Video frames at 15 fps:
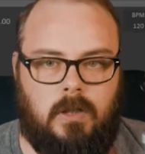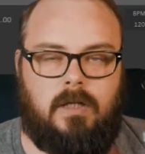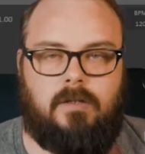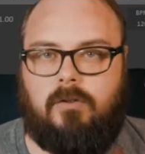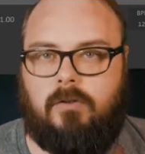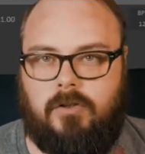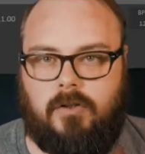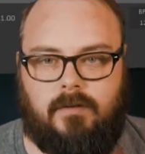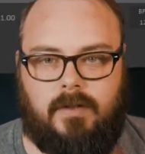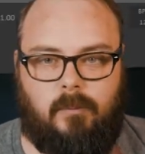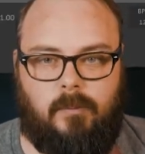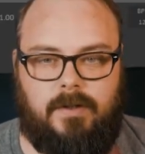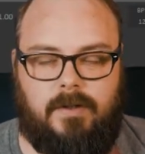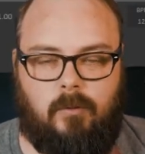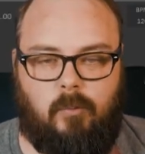So just like
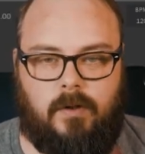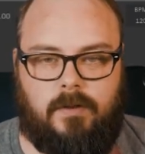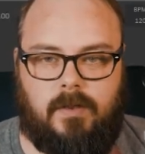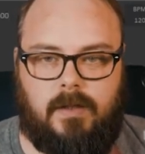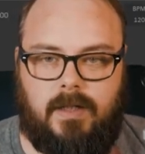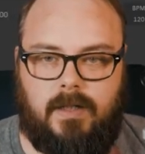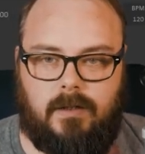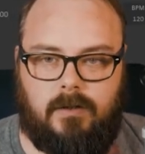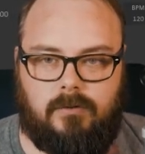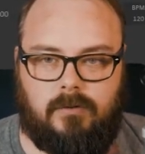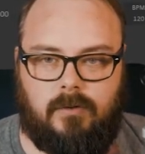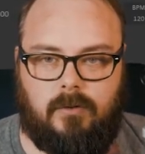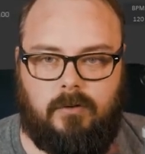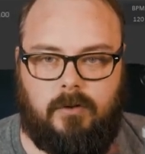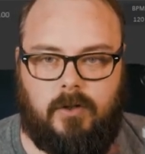we did with
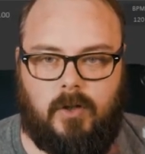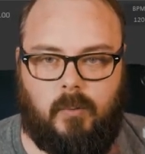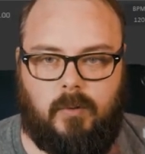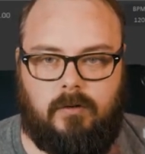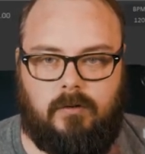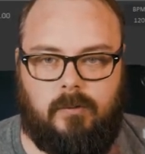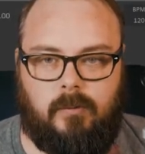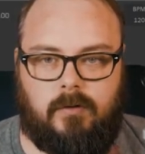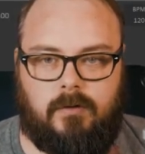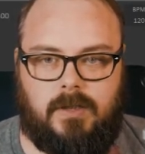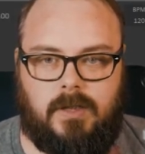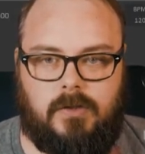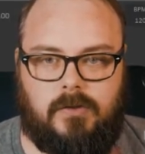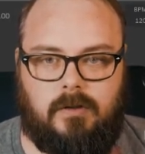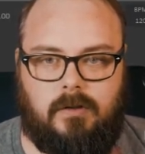Leandro, you go into
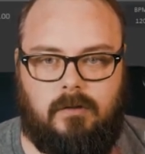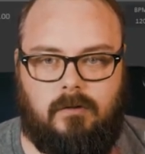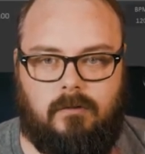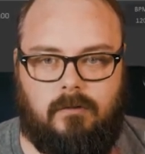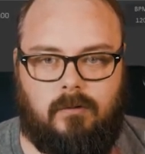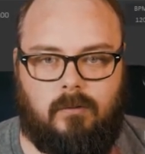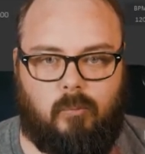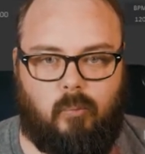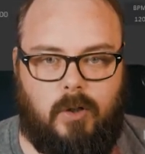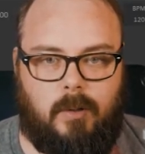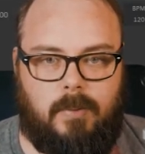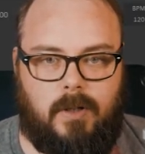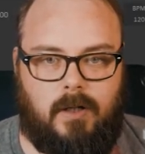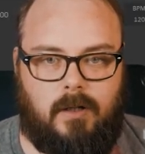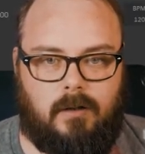extensions,
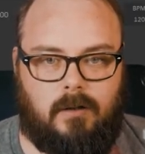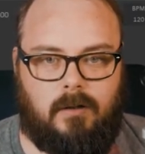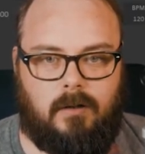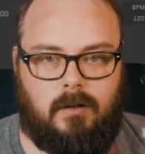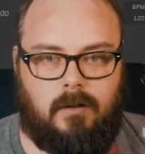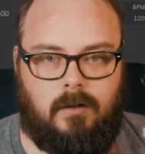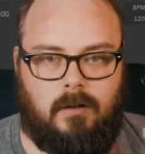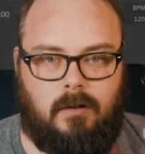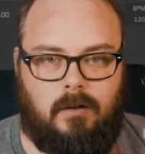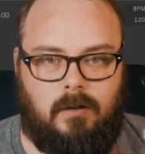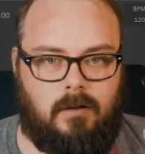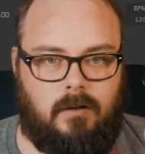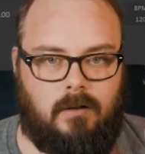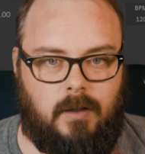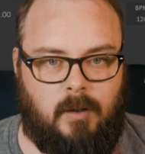ReaPack,
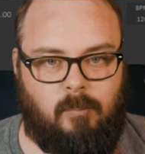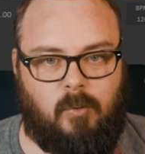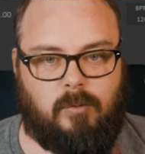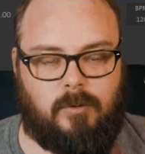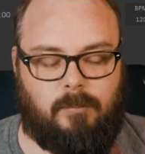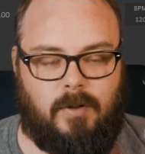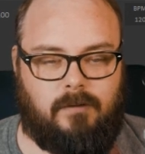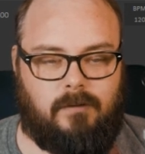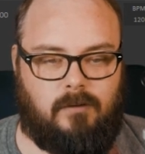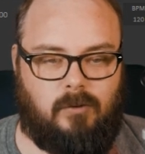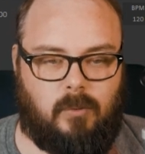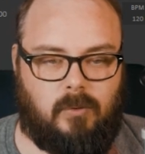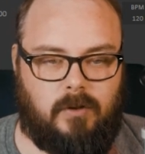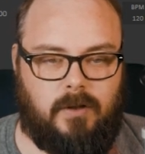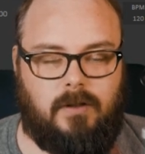import
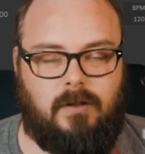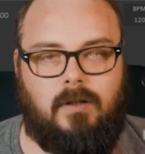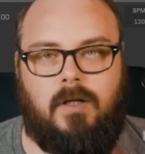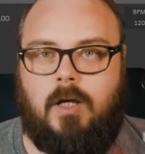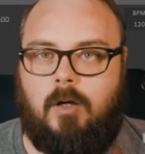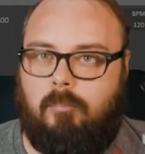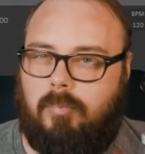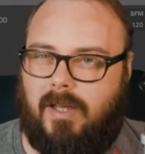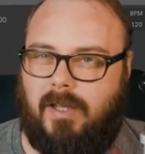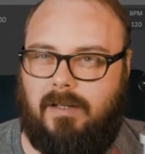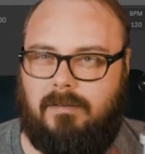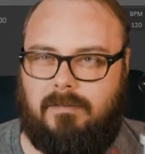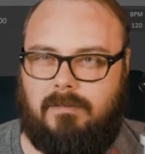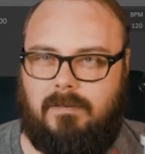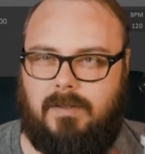repository,
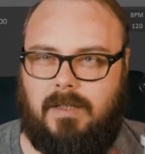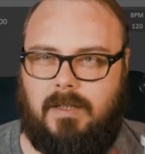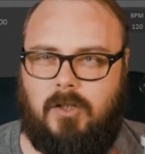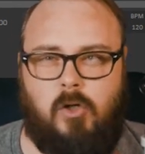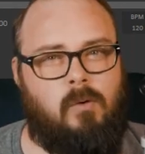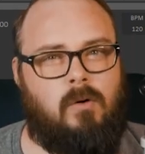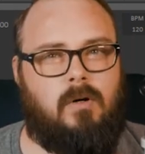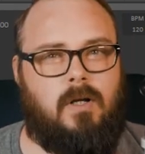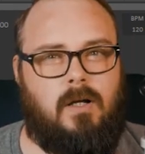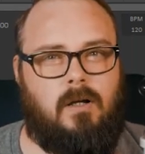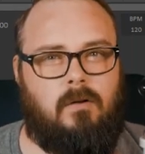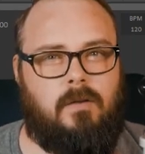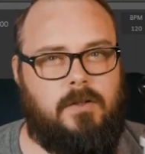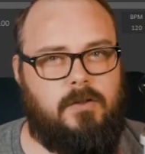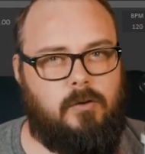paste the
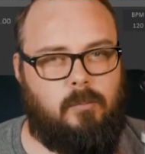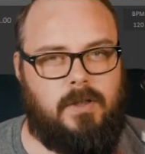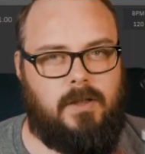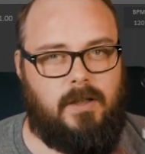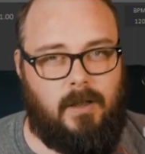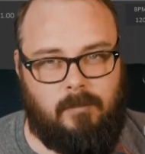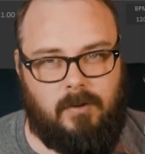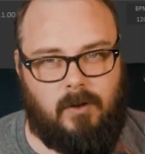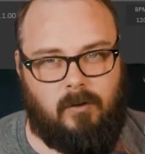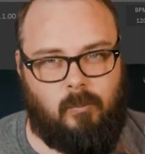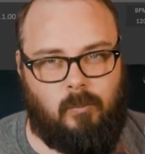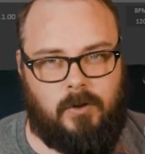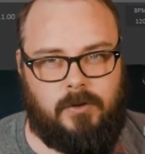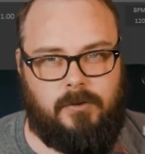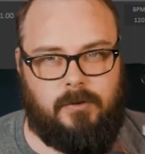URL that you'll be emailed
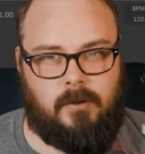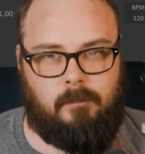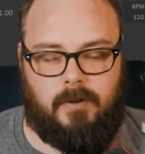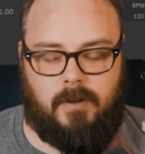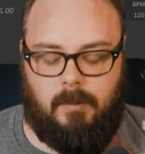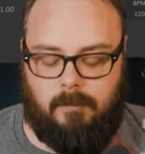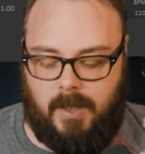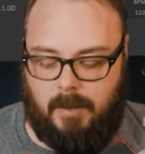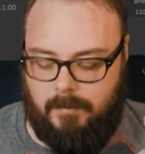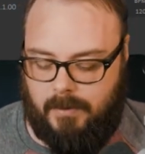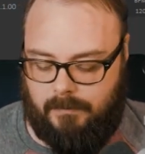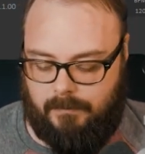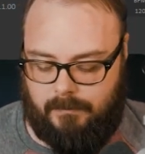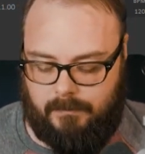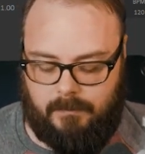once you complete
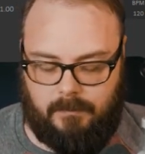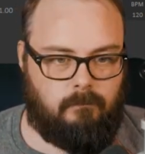payment.